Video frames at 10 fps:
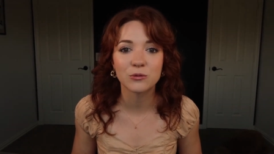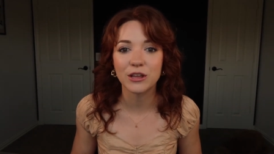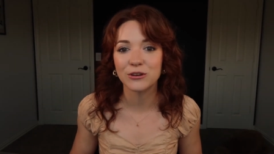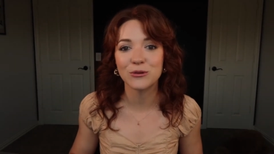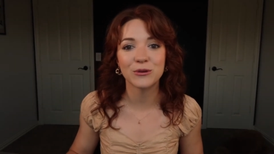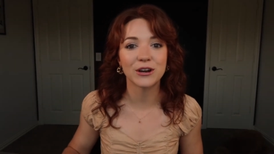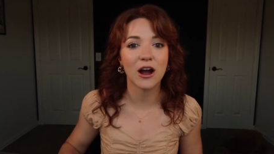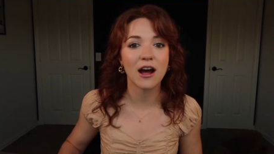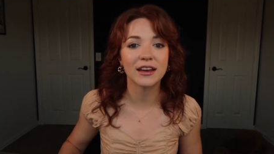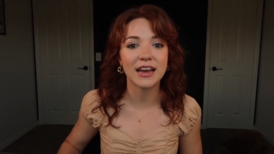Whether you
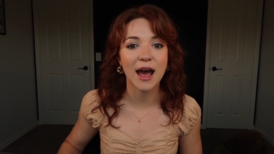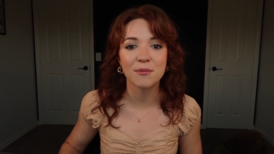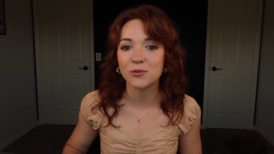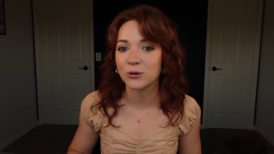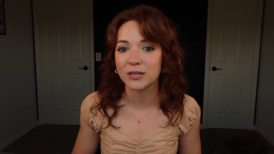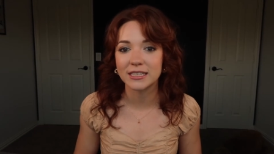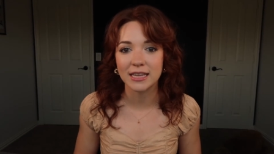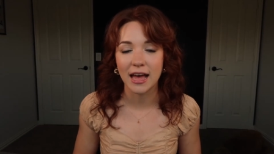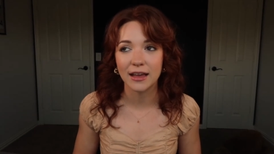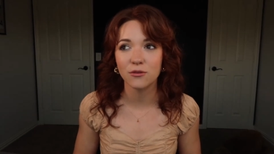are on an app or in
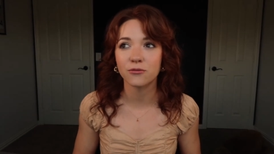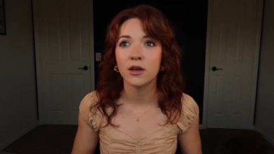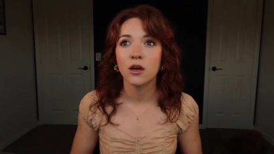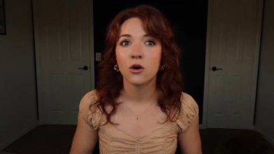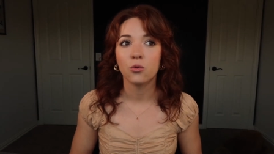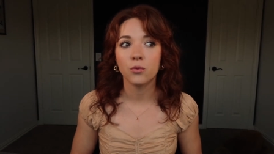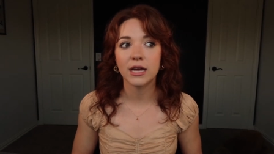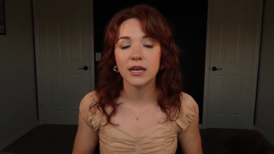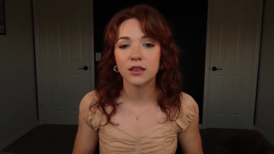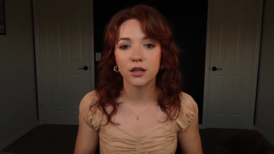life,
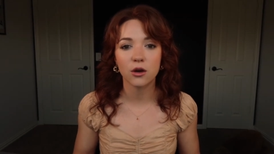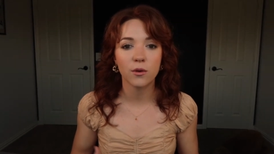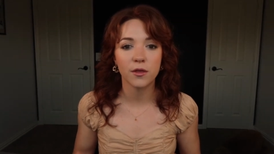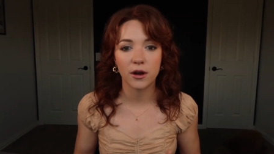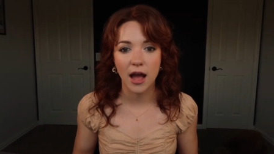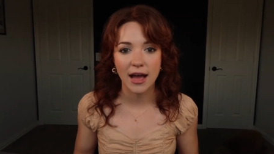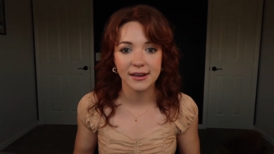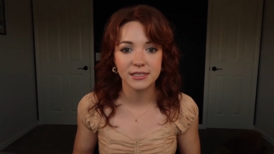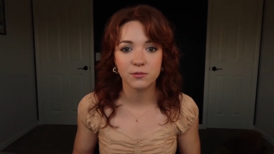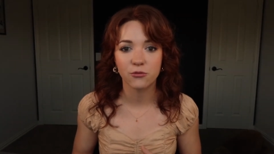we look with our
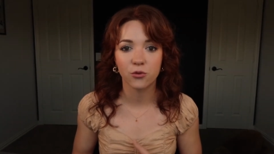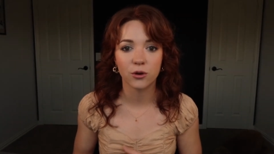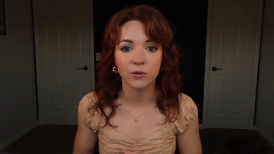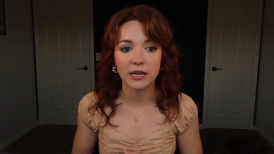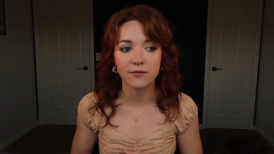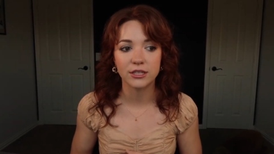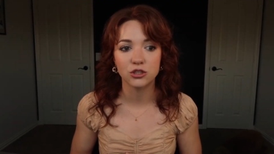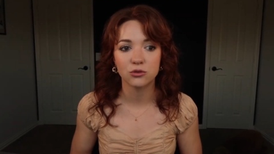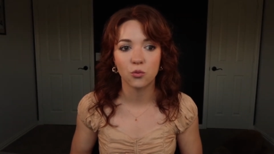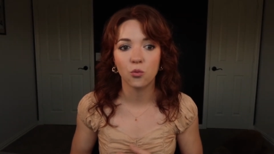eyes before we
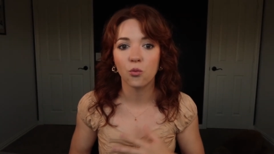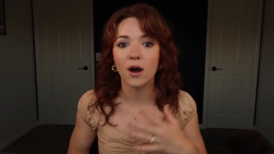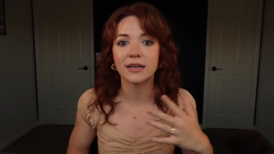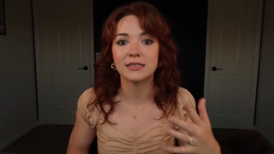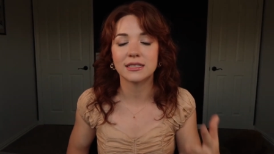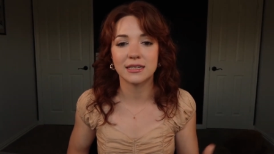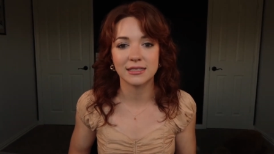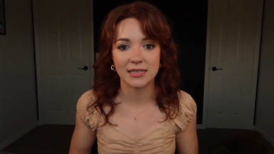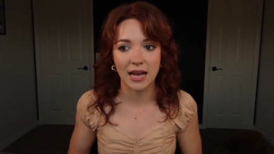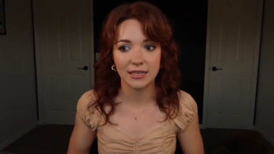even want to
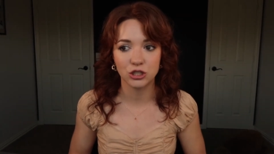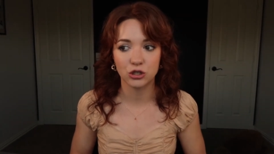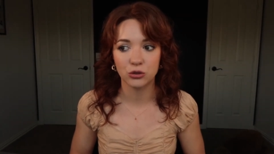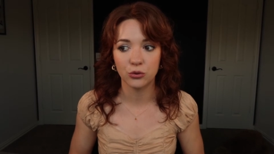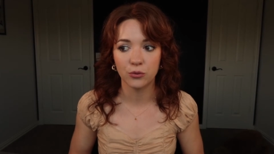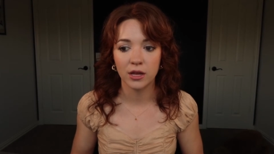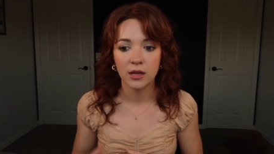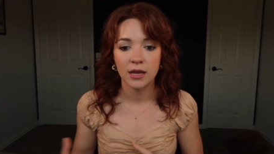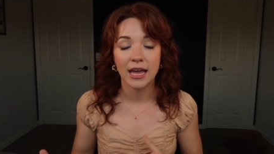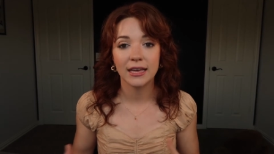decide to
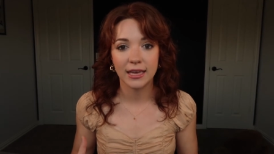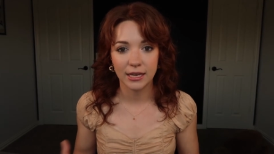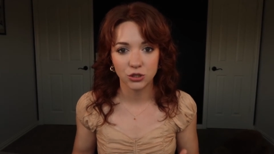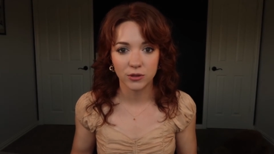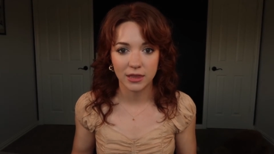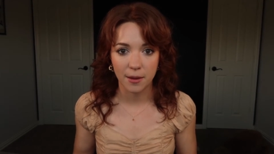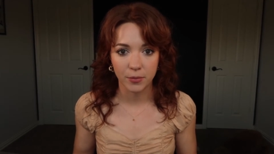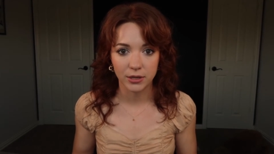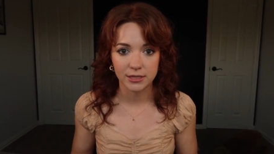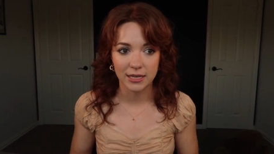engage with that
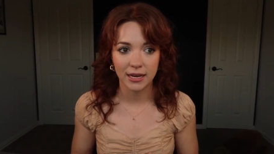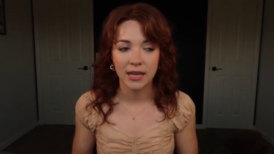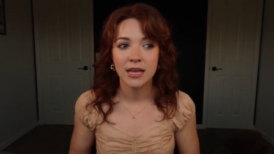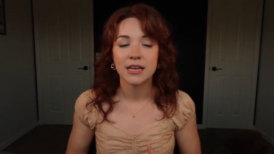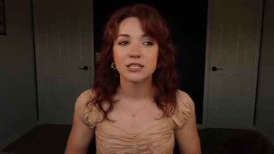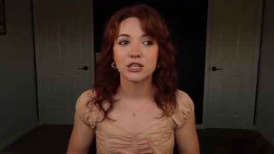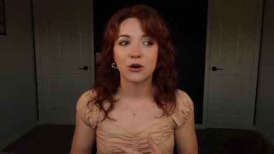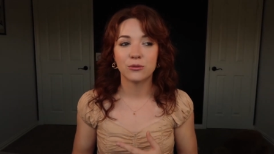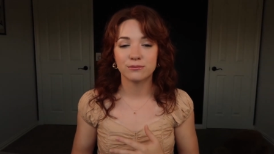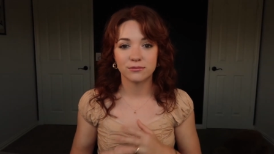person.
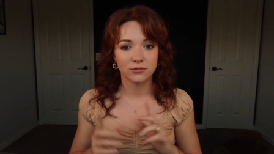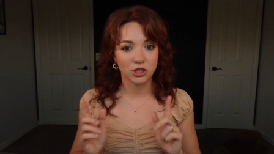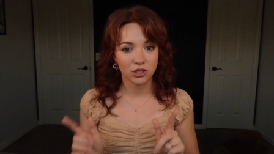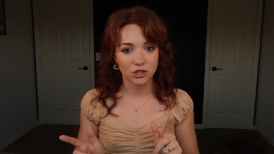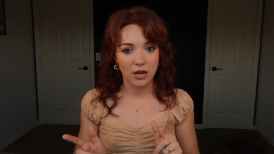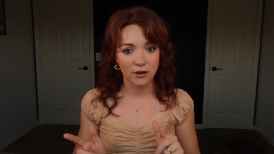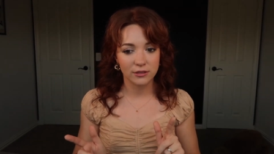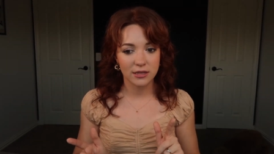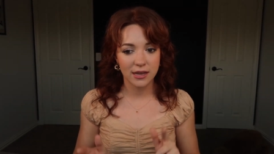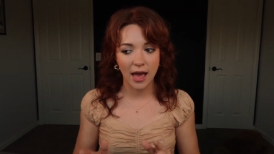So just a shout out
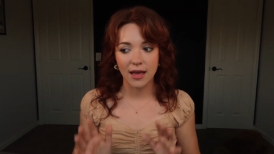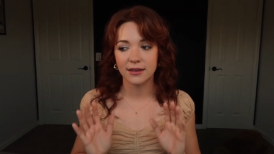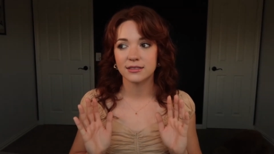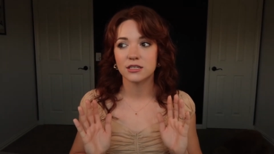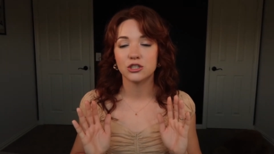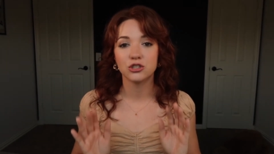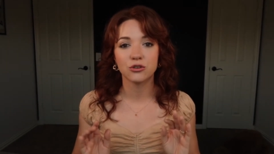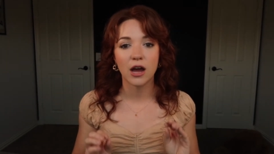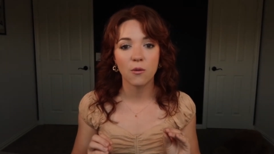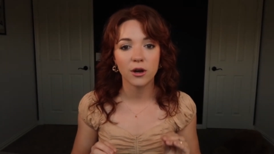to the guys, do
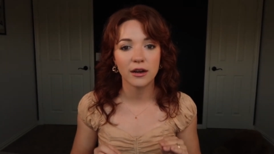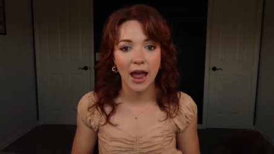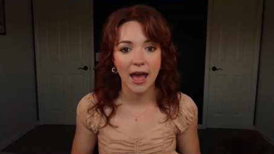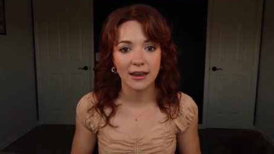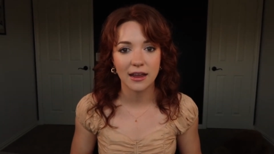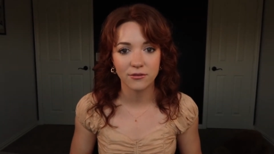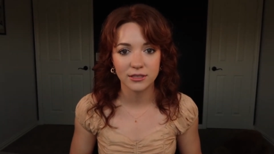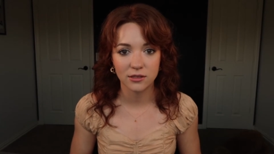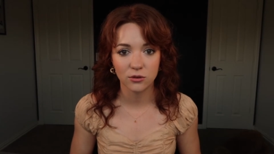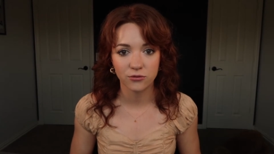not wear a hat in every
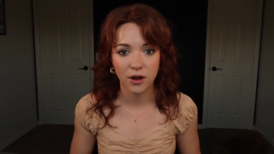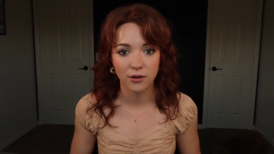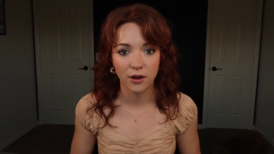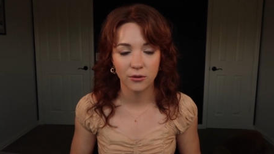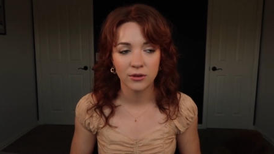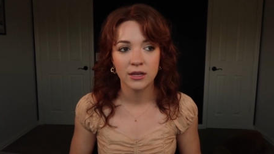single photo.